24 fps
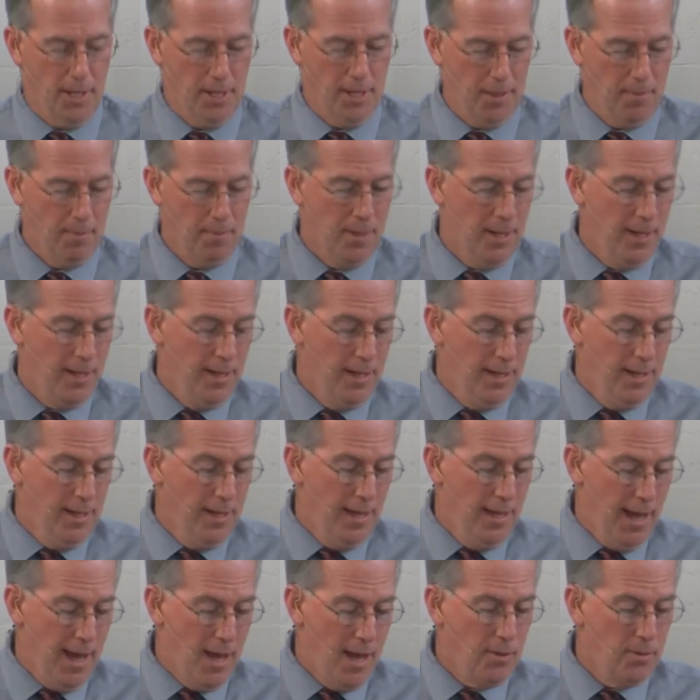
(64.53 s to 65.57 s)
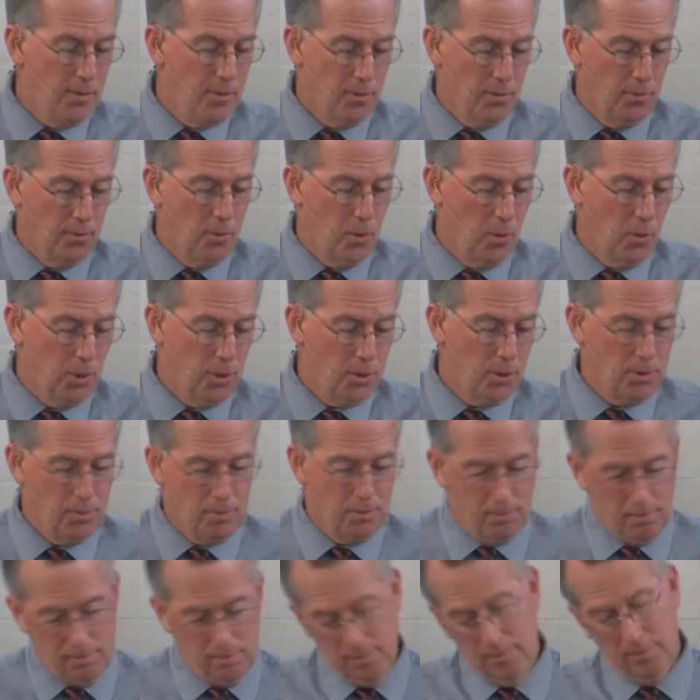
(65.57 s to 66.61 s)
him, and, of course,
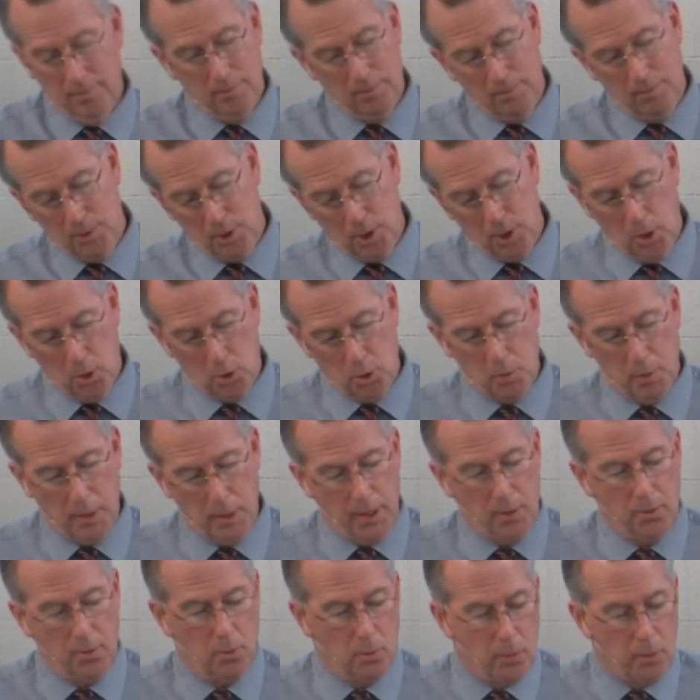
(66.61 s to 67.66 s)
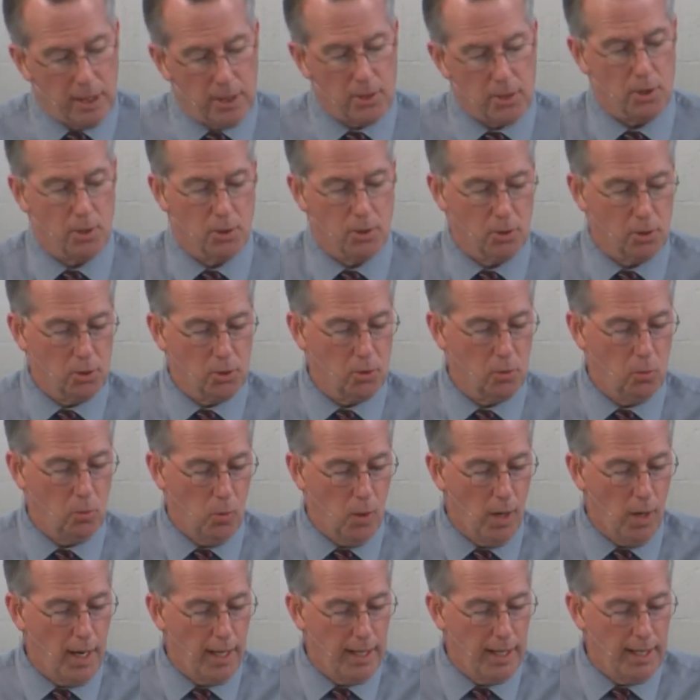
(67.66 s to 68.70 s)
shows many of the reasons
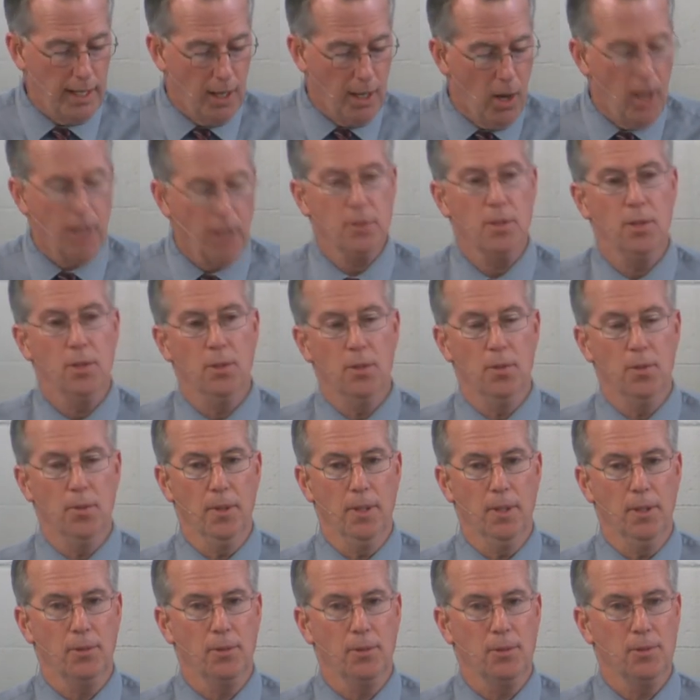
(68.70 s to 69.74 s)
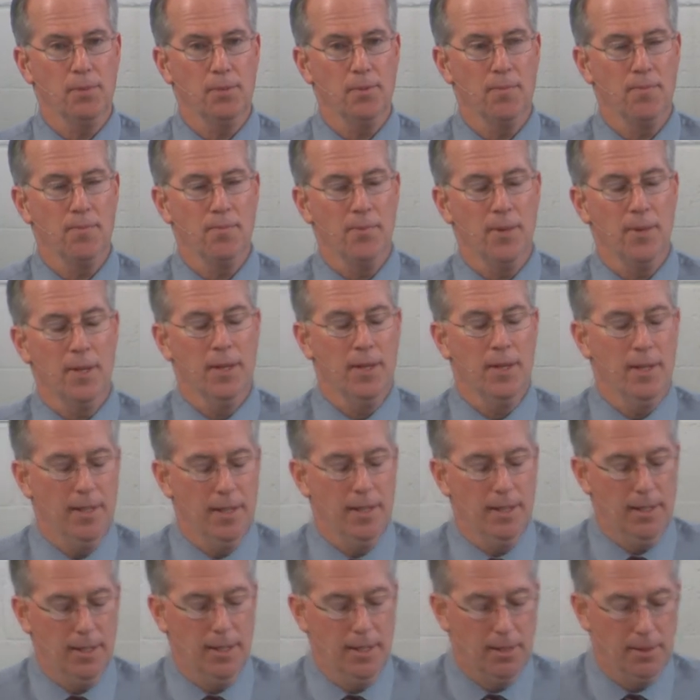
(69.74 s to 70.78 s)
why he ought to do this,
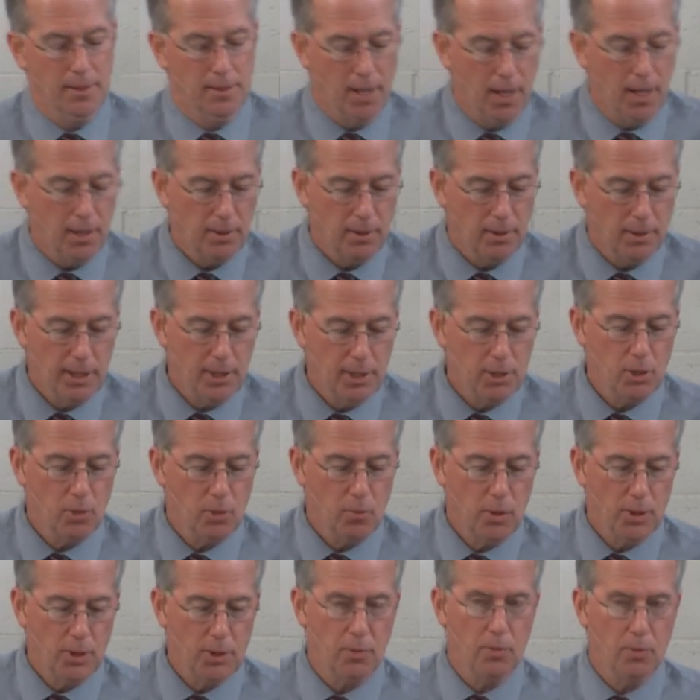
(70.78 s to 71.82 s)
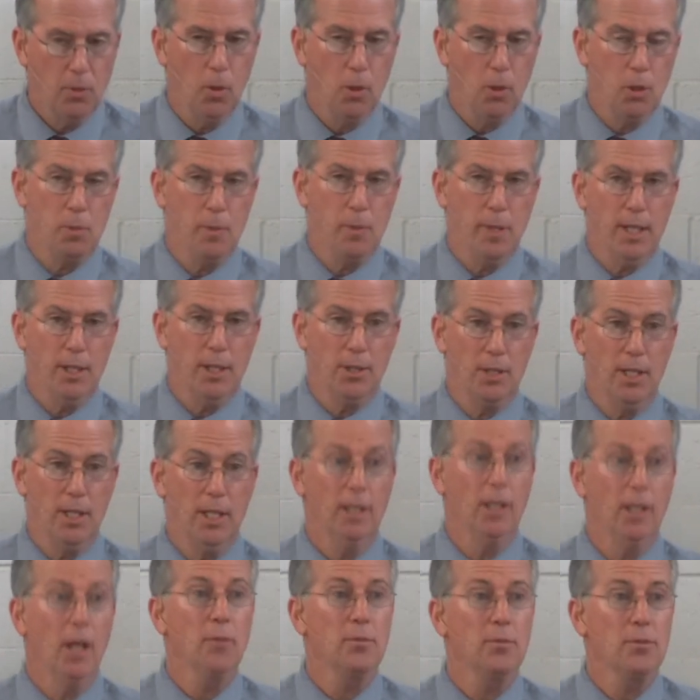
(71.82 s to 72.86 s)
not the least of which, of course, because he
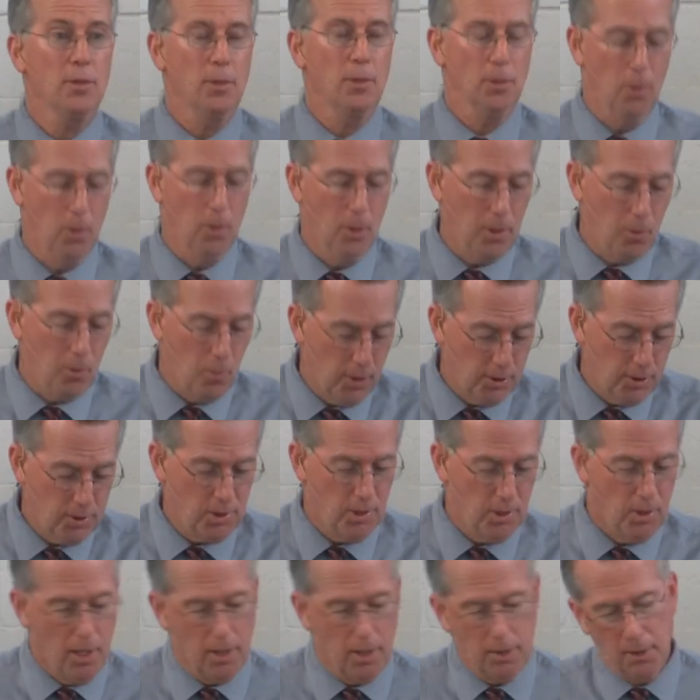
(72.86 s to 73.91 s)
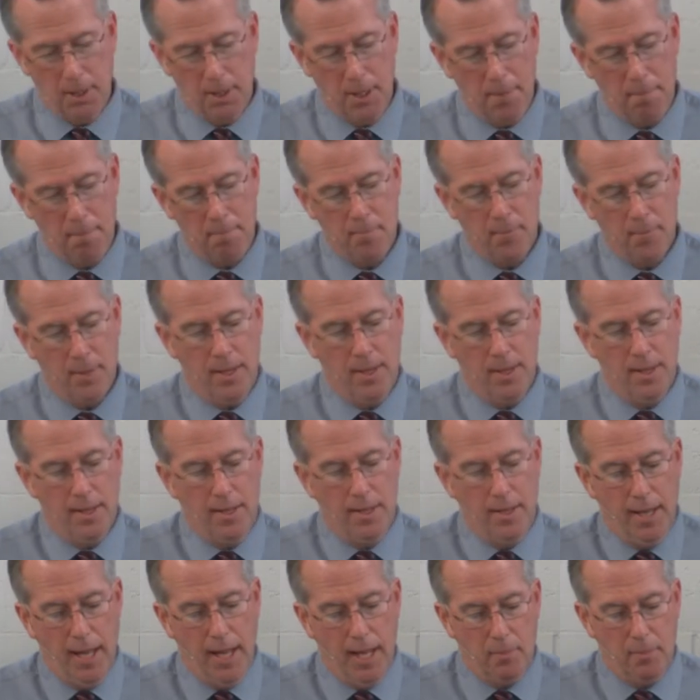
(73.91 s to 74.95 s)
loves the Lord and wants to honor him,
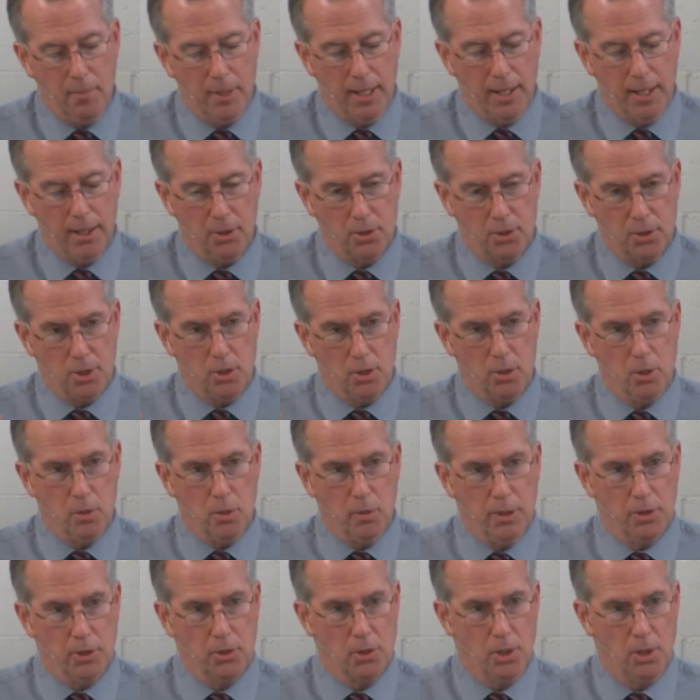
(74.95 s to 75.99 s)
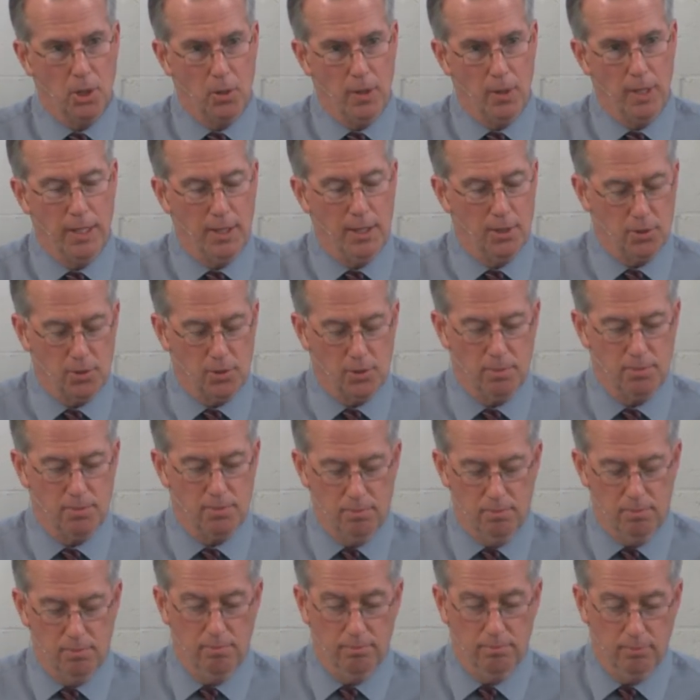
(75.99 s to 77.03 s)
and because in doing so he is,
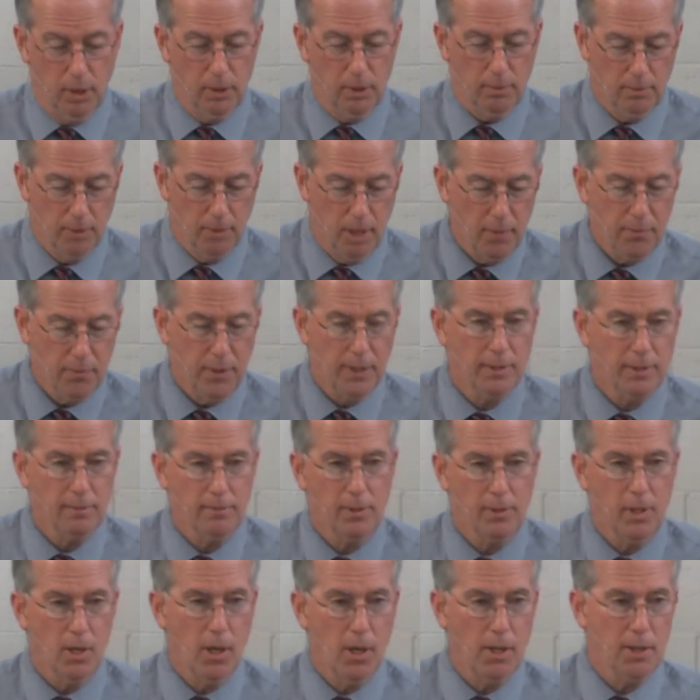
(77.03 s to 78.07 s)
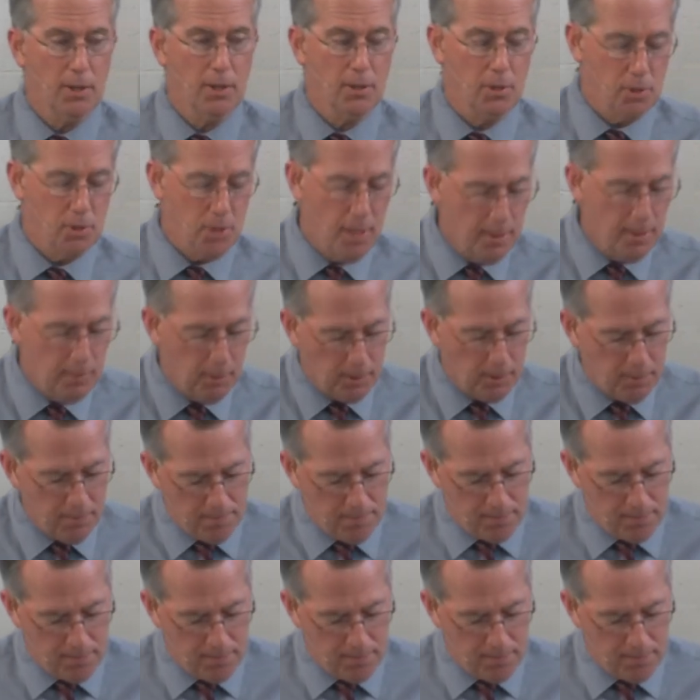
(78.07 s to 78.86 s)
well, loving God and his neighbor.